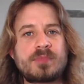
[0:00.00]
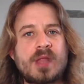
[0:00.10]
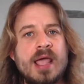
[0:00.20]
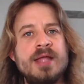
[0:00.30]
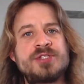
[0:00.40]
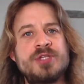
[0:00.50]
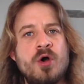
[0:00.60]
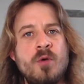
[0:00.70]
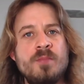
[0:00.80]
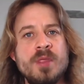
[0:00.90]
And
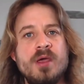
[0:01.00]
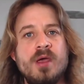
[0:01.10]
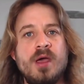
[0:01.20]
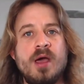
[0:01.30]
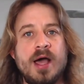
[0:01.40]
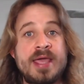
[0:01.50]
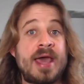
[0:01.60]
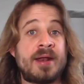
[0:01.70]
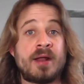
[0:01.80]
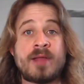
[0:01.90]
so
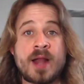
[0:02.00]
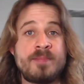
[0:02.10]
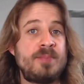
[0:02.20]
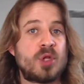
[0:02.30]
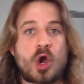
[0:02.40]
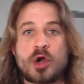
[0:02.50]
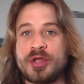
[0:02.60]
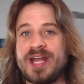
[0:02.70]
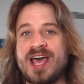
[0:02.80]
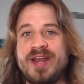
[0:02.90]
again, a lot of people aren't
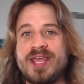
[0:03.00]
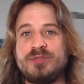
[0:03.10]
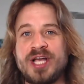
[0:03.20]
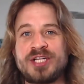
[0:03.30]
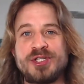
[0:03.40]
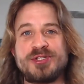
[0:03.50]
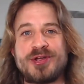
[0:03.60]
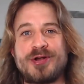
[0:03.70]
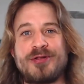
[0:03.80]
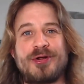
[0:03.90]
going to have any objections
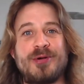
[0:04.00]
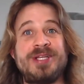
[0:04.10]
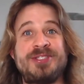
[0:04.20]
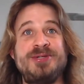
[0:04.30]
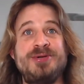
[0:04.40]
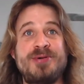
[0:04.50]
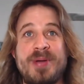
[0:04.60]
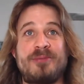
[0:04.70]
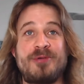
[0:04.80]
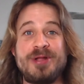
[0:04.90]
there. They're going
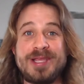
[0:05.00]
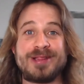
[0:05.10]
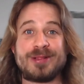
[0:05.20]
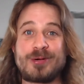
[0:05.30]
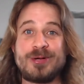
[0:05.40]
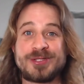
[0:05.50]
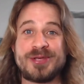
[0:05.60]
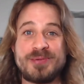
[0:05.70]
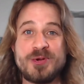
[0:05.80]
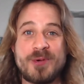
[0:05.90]
to really learn
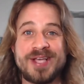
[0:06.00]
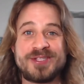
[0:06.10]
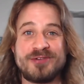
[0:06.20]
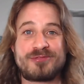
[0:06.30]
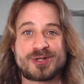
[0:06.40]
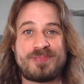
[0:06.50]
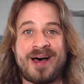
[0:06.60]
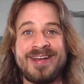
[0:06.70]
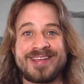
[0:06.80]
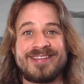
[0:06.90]
some new ways of
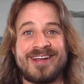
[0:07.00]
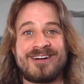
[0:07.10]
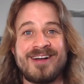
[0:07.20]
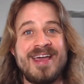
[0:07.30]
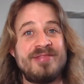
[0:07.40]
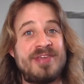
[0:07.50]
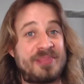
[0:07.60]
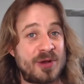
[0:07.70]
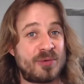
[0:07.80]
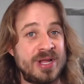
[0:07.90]
responding there that
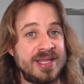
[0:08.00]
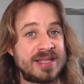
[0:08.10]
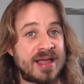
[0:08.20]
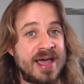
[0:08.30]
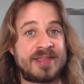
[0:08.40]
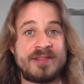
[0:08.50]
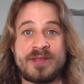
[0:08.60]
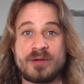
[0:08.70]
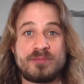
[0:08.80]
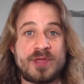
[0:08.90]
they really like, and
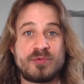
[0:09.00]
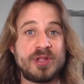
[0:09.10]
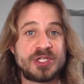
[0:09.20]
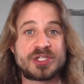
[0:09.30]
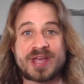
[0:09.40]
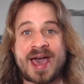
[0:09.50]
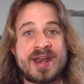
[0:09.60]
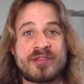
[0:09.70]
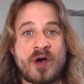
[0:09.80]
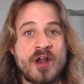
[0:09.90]
they really just
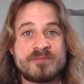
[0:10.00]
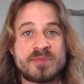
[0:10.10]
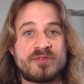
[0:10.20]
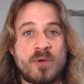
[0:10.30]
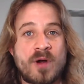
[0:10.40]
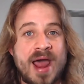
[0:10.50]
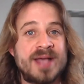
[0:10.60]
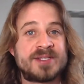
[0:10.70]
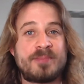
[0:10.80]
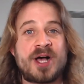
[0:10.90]
hadn't thought of before
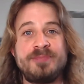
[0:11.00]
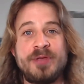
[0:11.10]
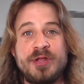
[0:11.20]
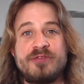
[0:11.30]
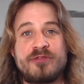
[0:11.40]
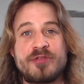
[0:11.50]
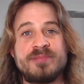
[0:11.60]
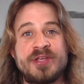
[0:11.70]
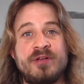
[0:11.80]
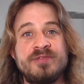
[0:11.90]
as a possibility for
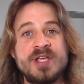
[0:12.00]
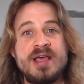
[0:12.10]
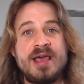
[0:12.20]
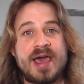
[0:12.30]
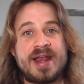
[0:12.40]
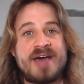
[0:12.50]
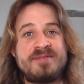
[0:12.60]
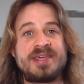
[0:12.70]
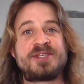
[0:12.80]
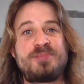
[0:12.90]
themselves. And
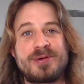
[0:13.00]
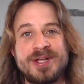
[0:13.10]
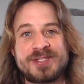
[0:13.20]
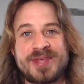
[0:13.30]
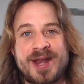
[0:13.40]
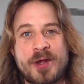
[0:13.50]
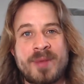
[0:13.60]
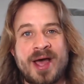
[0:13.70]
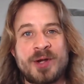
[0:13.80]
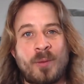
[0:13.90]
having experienced that in your
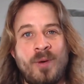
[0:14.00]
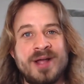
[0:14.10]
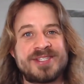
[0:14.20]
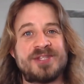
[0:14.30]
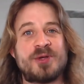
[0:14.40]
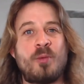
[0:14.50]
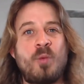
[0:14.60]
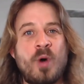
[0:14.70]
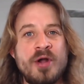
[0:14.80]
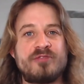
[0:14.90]
mind once, it's a
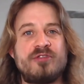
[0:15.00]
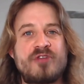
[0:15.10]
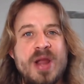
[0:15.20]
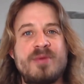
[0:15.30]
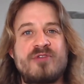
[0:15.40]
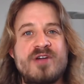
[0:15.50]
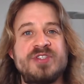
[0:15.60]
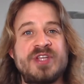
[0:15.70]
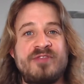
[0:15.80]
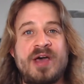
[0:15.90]
wonderful frame of
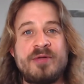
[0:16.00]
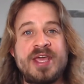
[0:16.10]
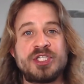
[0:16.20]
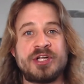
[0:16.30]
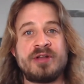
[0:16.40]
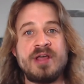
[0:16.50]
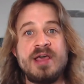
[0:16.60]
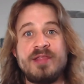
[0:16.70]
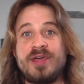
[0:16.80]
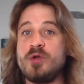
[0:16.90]
reference and foundation
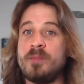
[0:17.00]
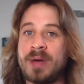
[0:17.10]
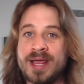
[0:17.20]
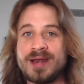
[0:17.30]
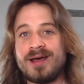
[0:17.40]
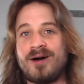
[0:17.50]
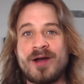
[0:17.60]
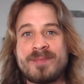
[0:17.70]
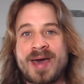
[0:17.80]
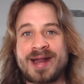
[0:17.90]
that you might
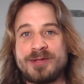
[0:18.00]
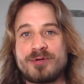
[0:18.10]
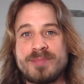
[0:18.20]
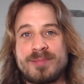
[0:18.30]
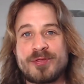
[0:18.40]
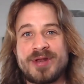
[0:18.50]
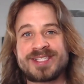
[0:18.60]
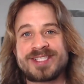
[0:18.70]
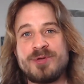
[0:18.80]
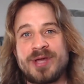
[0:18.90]
automatically remember the next
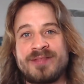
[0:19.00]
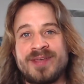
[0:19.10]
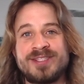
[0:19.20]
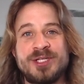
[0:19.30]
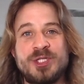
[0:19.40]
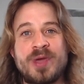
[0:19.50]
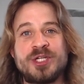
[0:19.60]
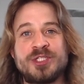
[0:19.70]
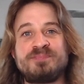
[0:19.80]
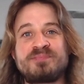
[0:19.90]
time you get in that
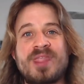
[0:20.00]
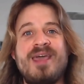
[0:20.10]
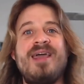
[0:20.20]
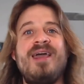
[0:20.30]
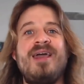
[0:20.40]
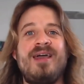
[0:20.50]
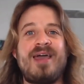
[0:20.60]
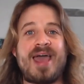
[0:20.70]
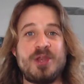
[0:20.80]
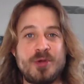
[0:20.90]
situation.
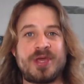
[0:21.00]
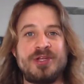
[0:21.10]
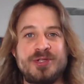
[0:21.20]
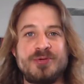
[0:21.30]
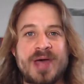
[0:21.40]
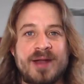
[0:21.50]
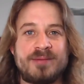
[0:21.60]
And you can do that.